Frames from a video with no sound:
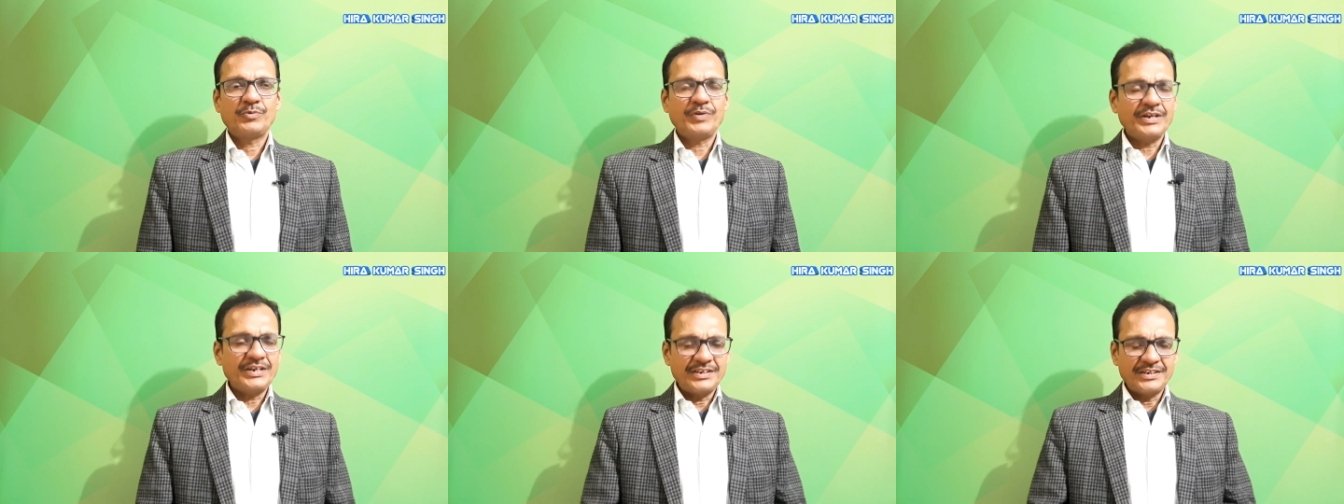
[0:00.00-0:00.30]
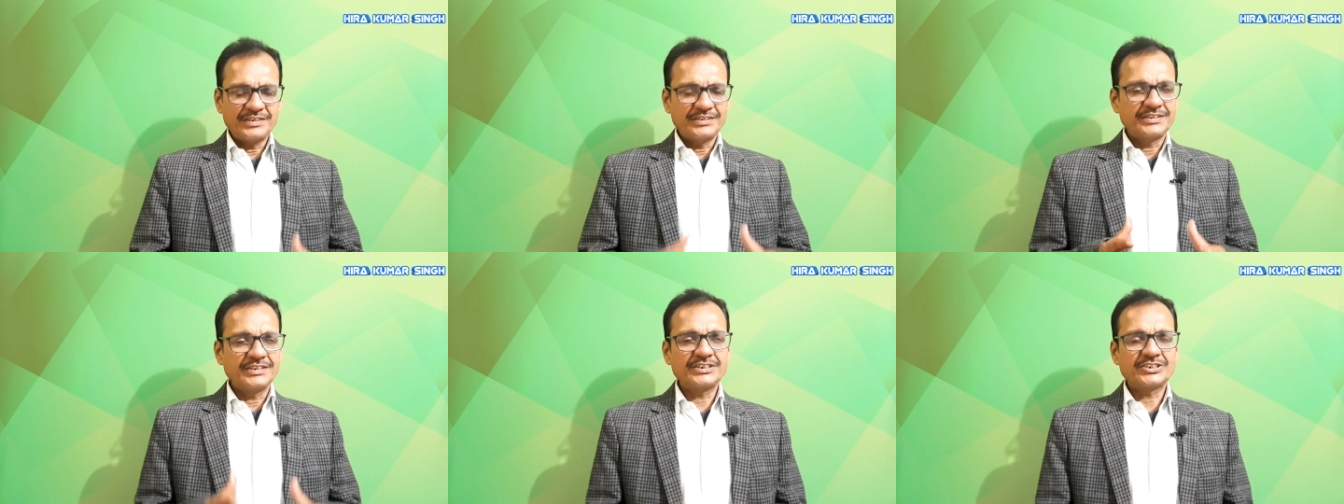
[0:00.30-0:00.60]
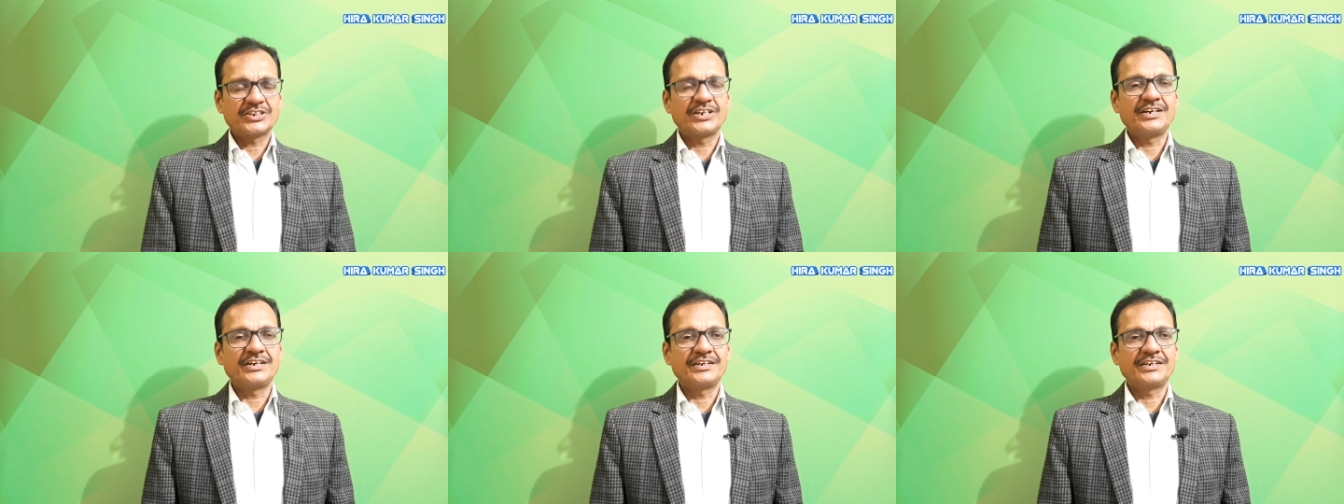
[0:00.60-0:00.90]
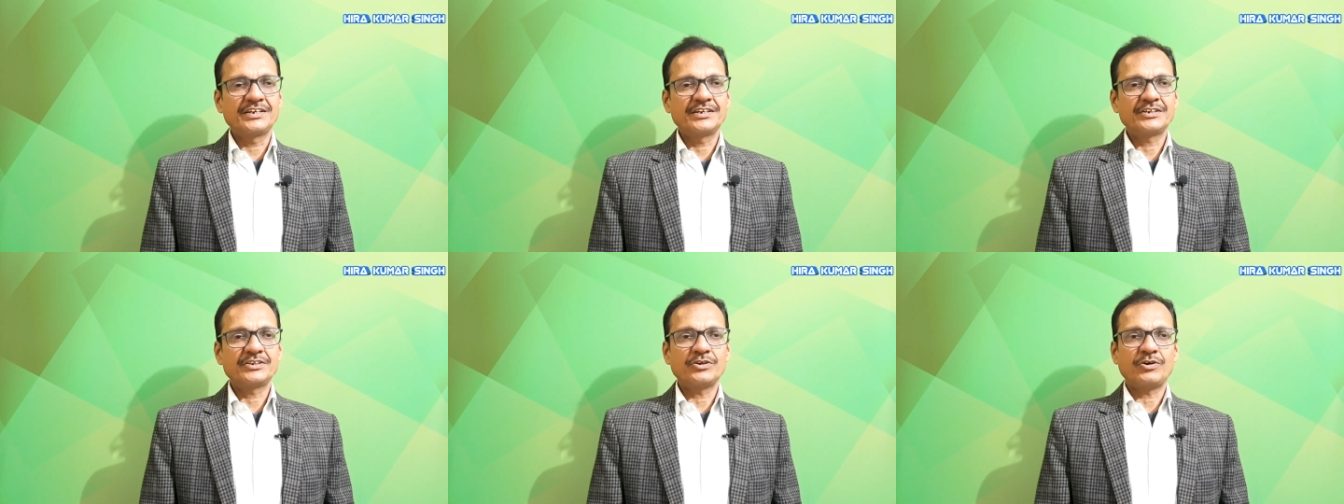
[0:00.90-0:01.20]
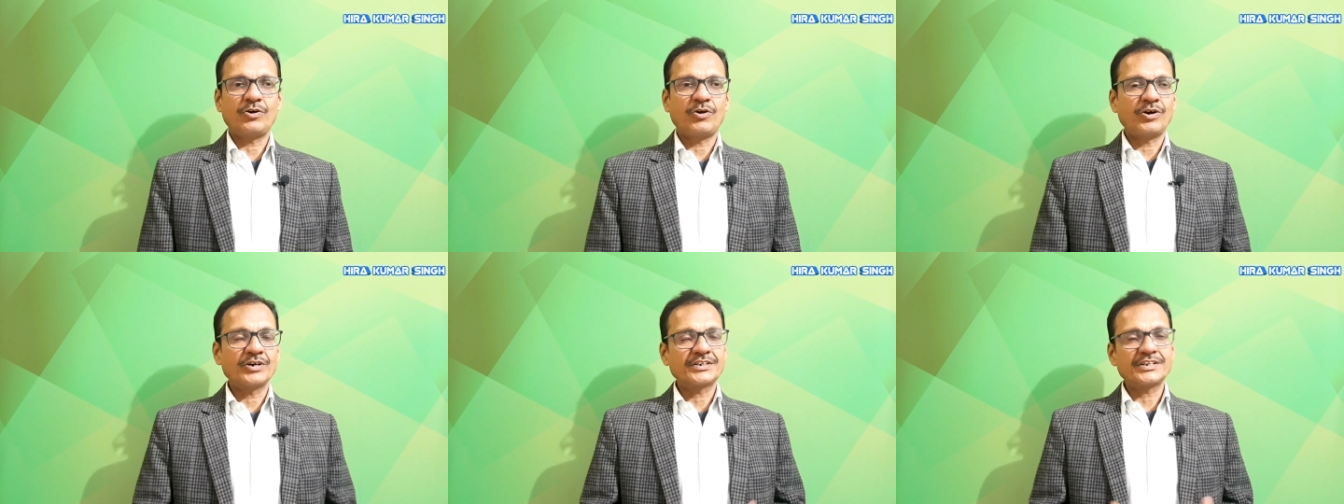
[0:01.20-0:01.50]
When he reached
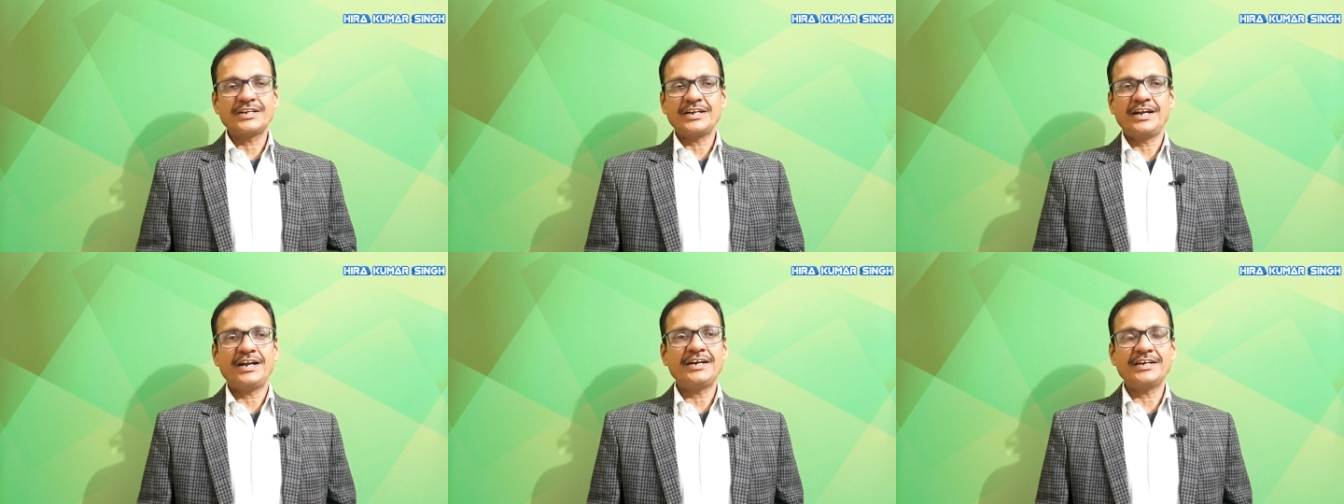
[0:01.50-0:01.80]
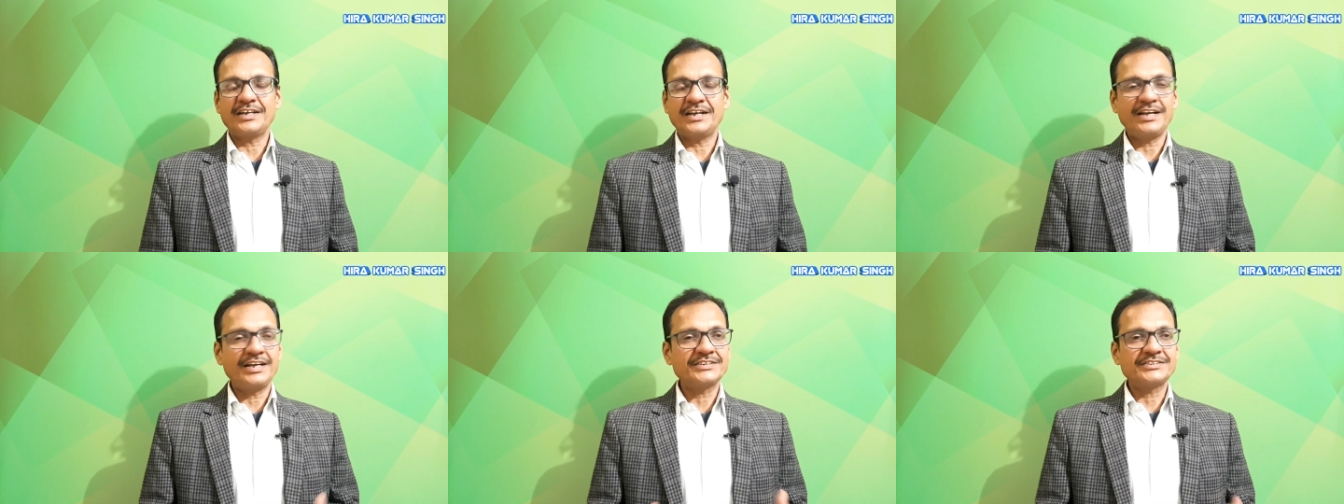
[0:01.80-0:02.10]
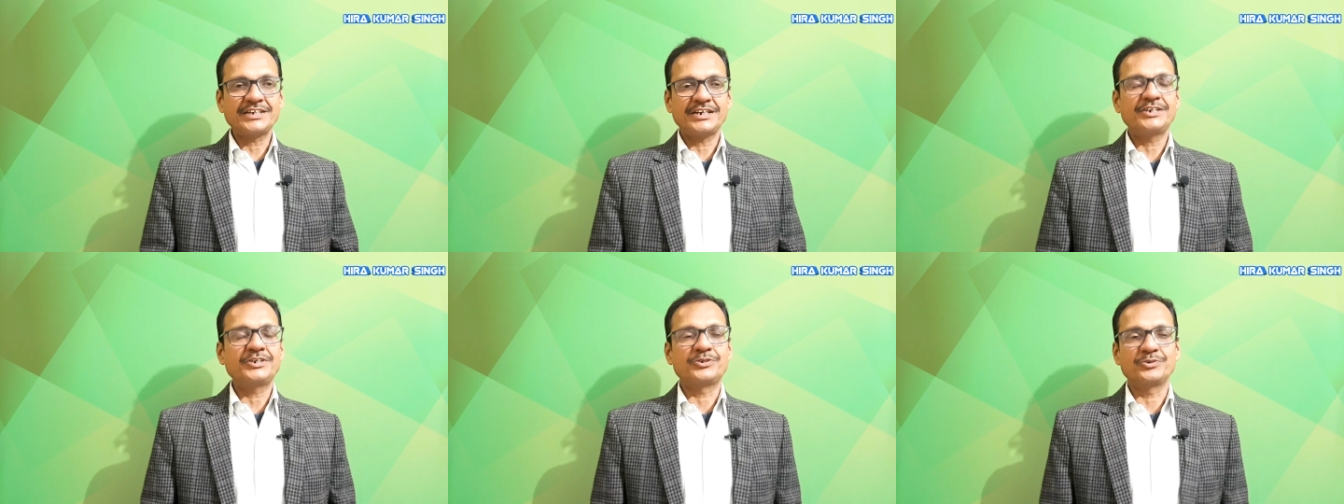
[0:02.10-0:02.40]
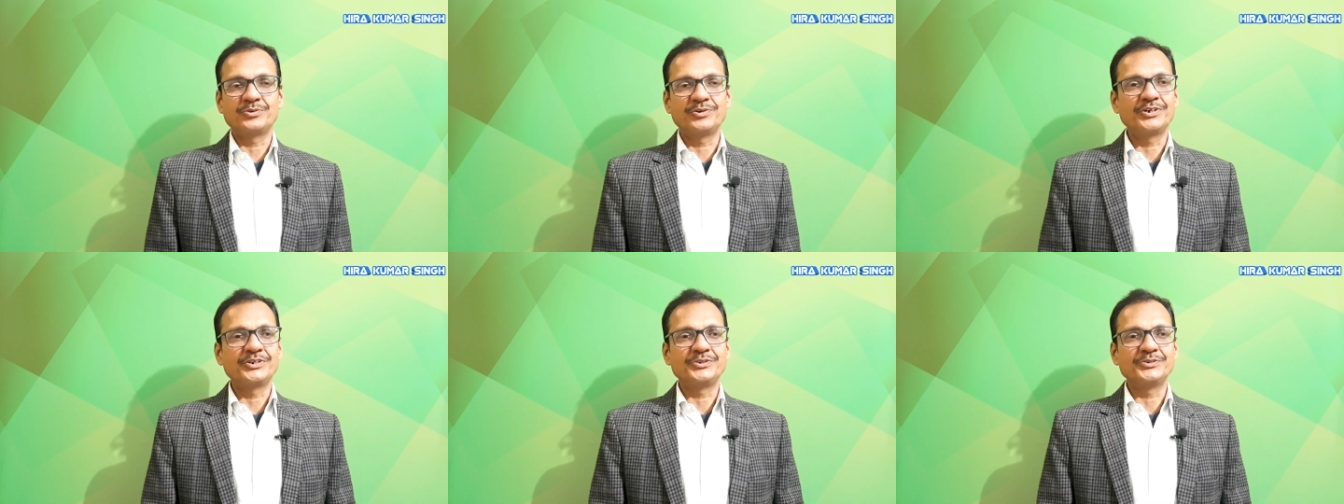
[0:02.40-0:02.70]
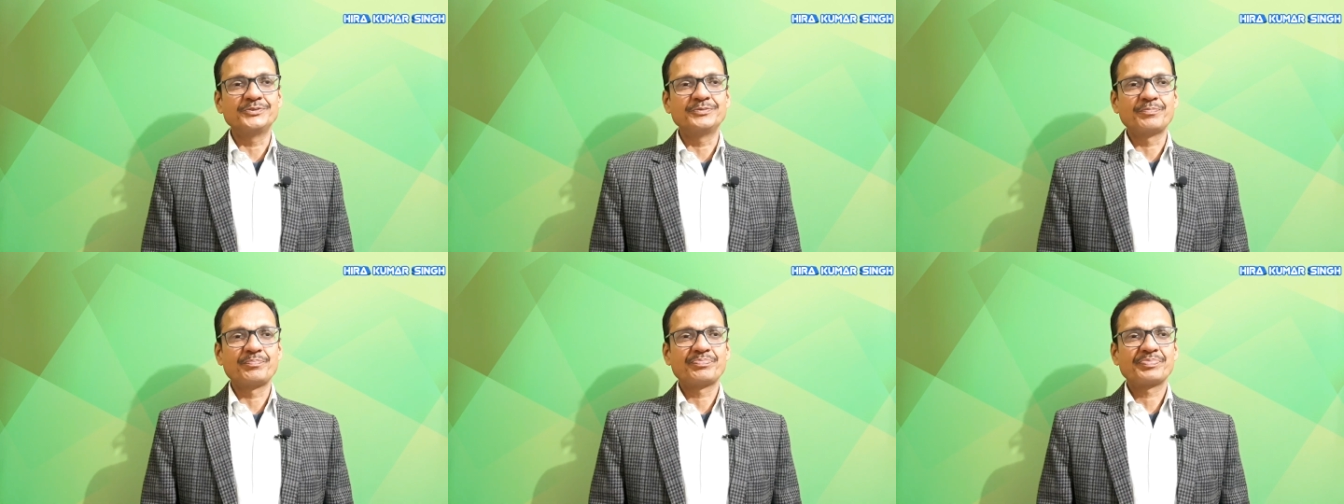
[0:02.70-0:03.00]
London, the otter had, as I
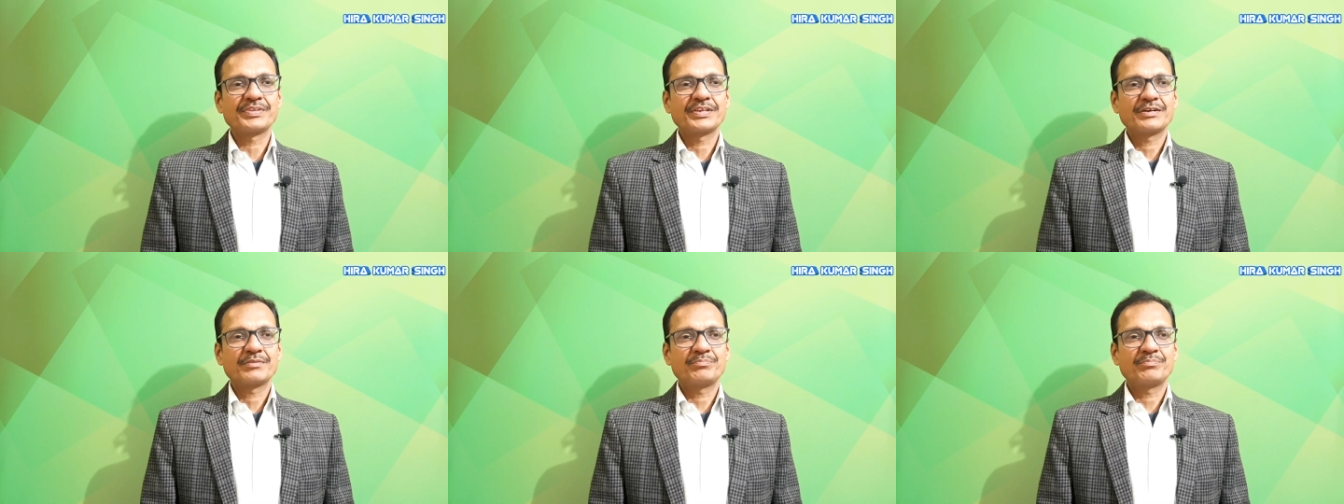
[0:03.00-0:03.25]
told you,